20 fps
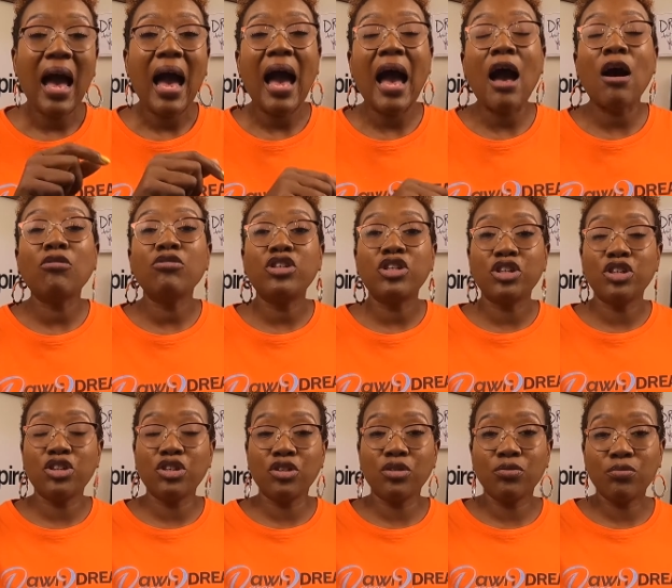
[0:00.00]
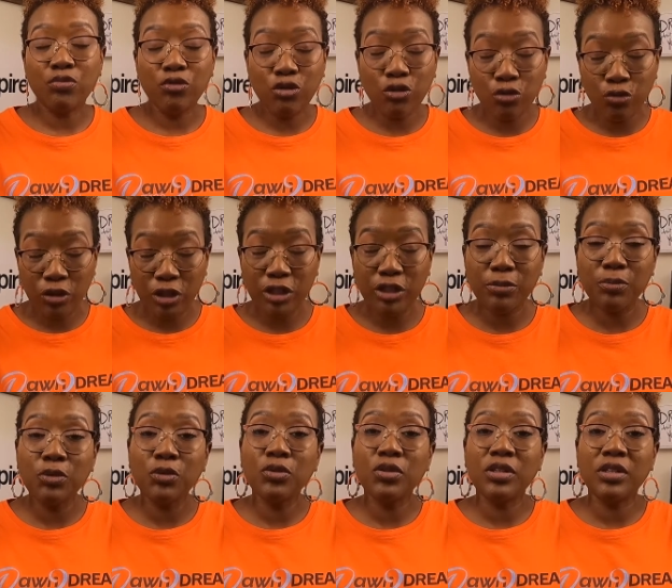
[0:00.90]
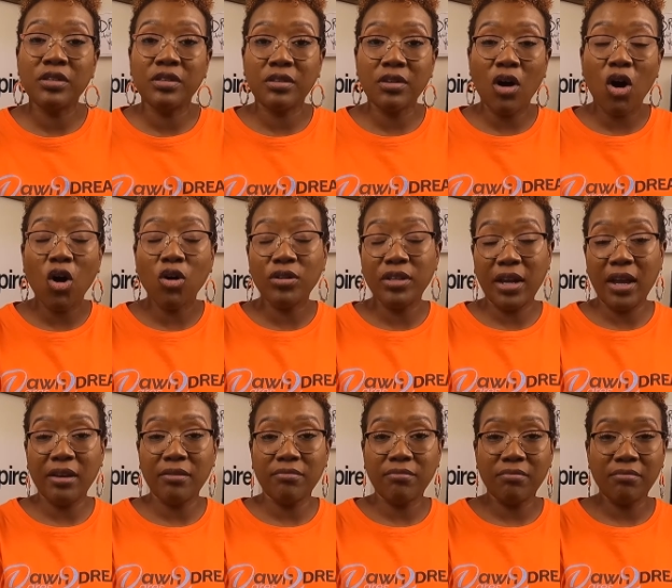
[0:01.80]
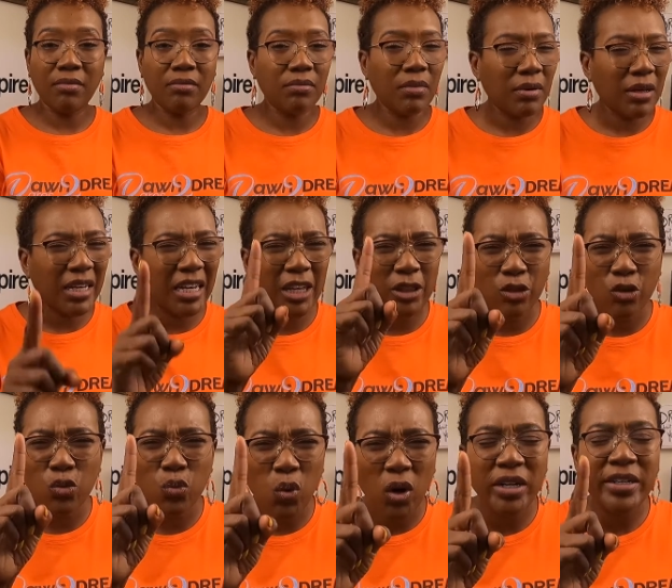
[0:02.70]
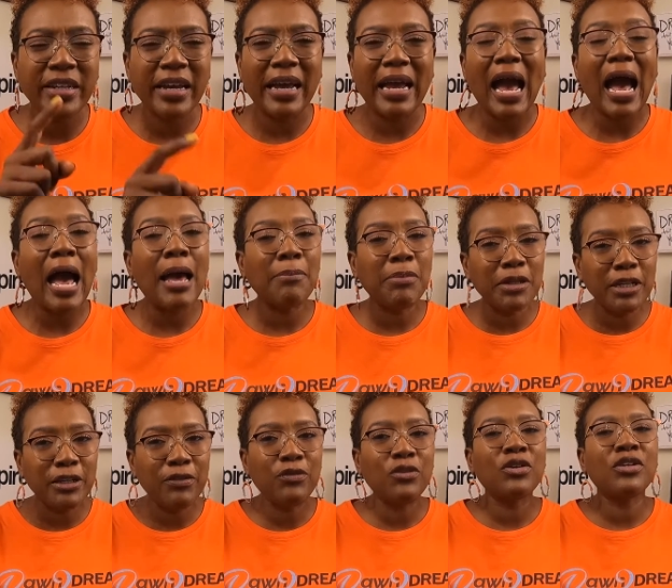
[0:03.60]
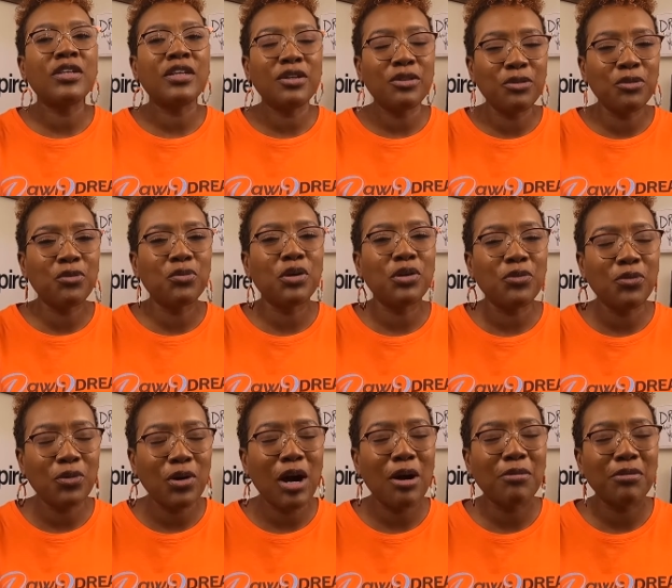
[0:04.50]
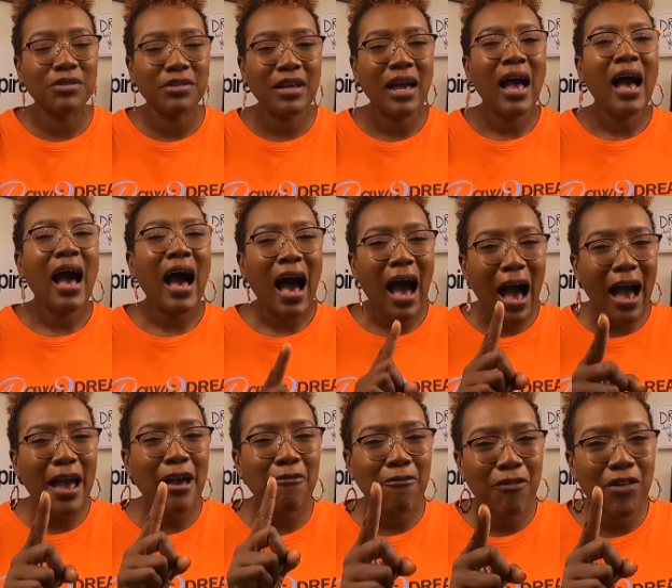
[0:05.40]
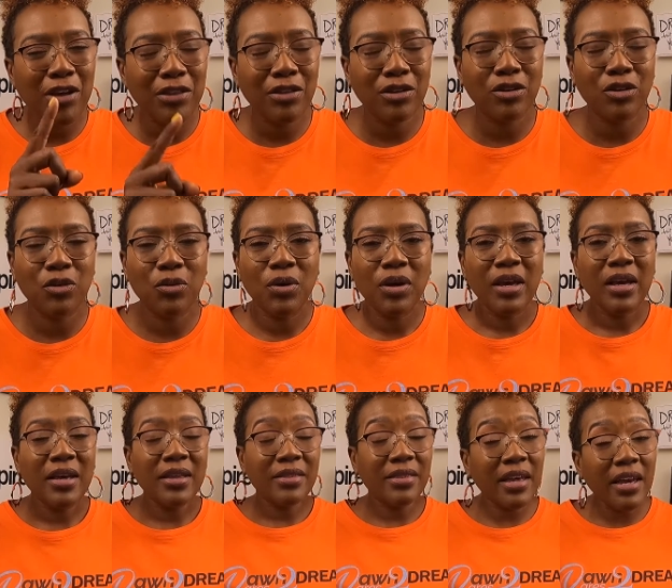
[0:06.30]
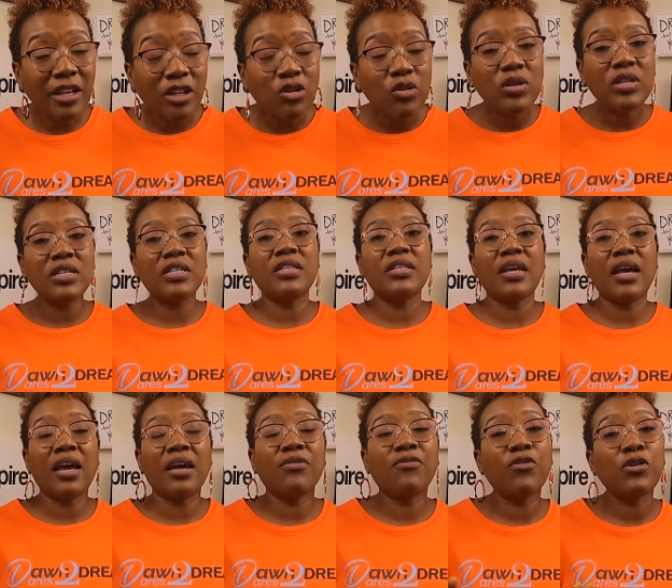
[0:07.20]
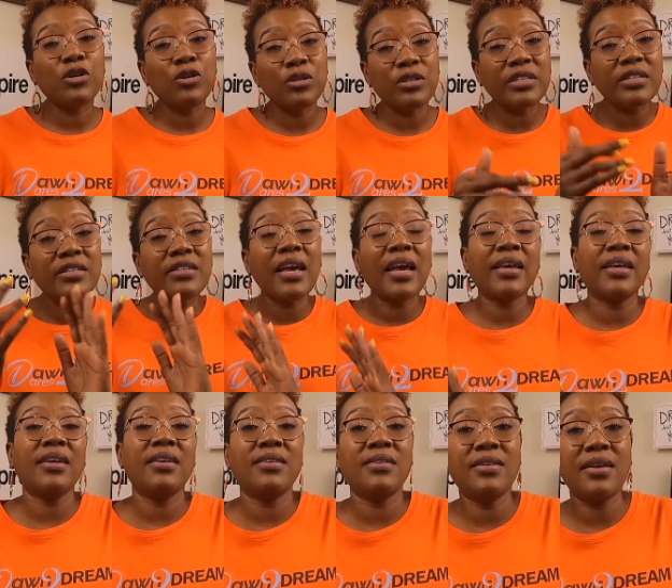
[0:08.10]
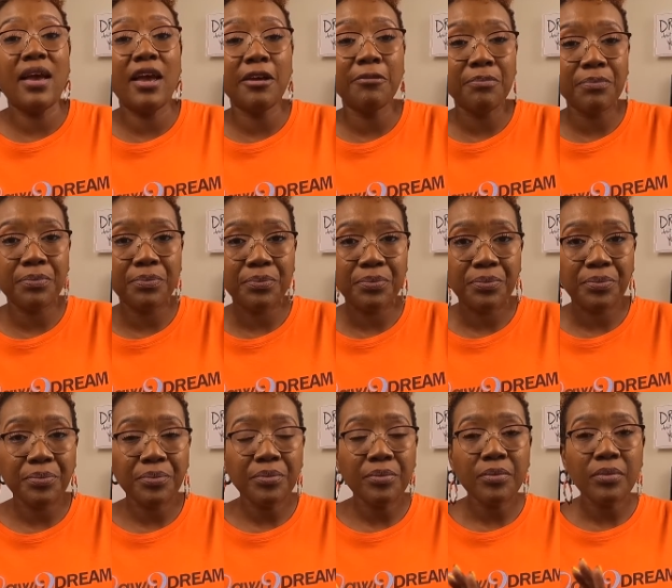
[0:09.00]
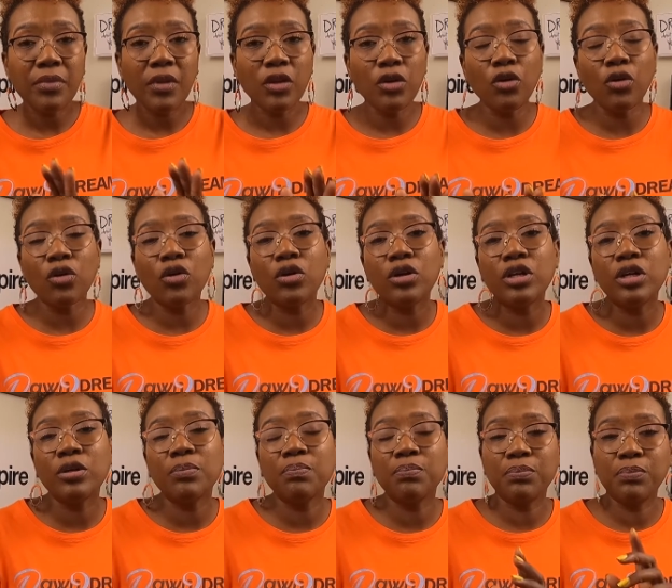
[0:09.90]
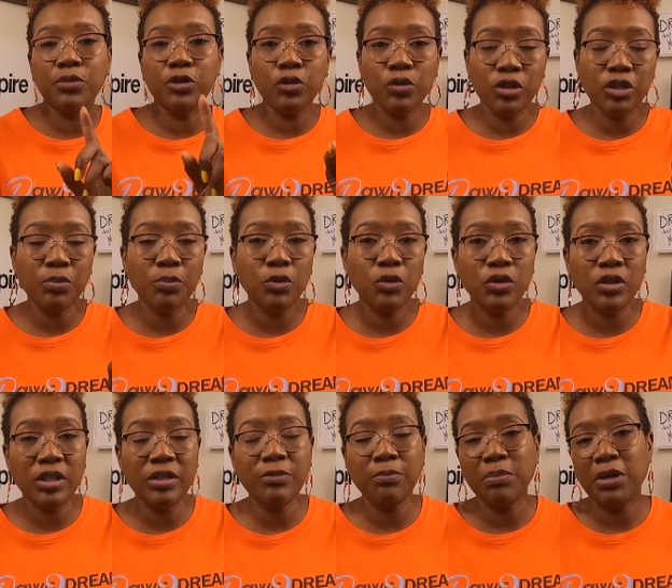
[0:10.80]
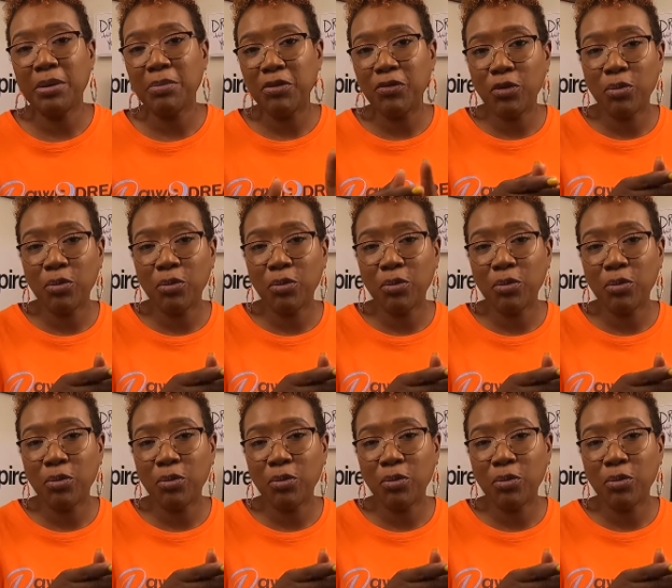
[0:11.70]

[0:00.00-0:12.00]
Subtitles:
I'll just drink smoothies all day. Get through 1 day. I believe you can get through 24 hours. I have faith in you. Then you could say, for your second day, you're going to do a smoothie, maybe